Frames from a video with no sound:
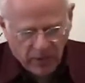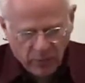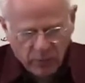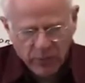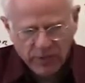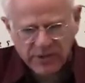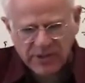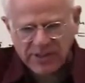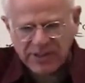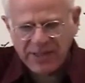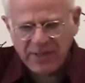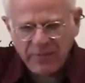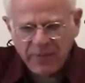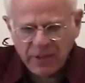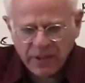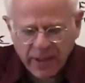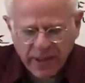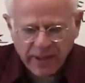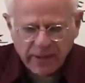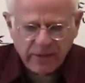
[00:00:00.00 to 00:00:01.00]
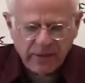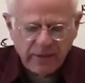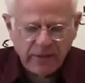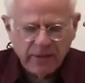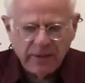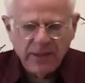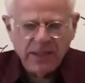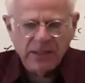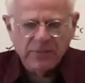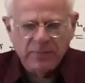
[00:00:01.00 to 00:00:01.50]
will stimulate
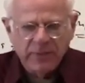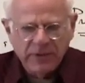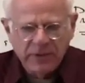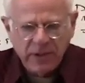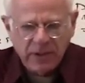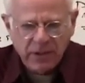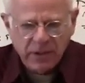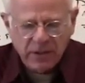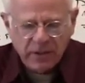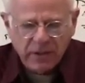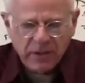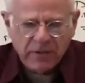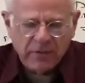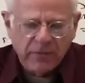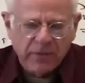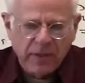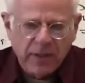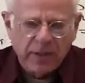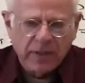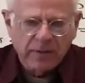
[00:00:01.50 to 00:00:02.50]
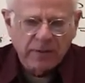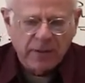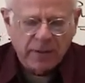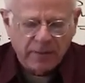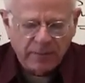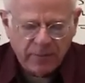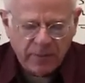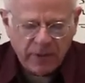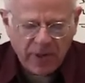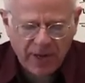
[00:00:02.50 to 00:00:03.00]
these particular
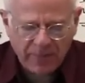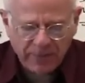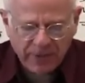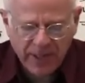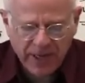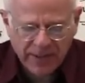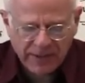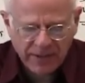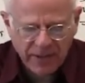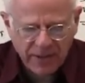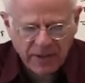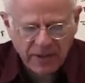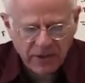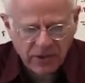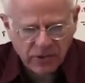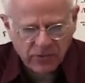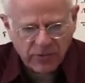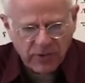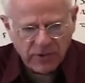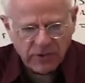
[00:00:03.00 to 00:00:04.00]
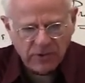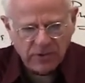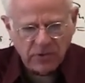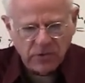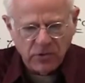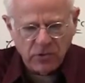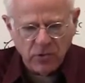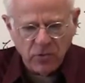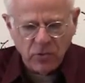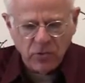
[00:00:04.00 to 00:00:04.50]
monopolized industries to
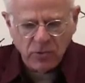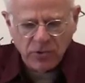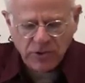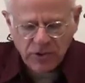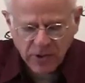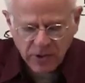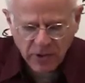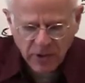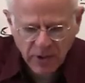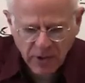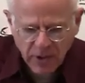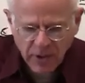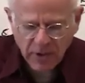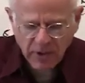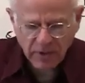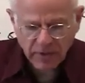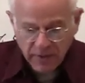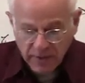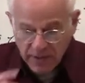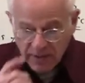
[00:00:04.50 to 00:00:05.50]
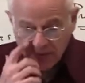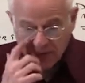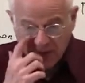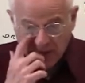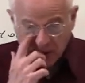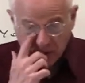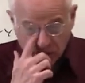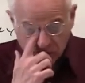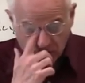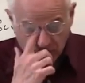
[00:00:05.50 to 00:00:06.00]
use their
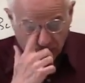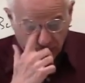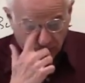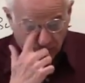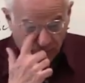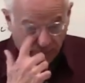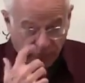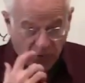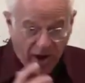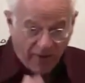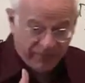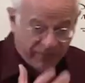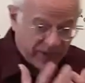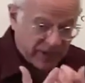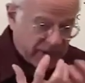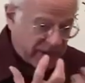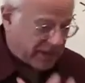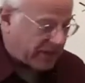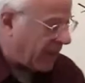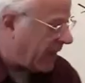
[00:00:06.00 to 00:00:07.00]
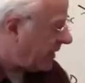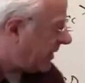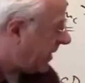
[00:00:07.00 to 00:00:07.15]
extra profits that they're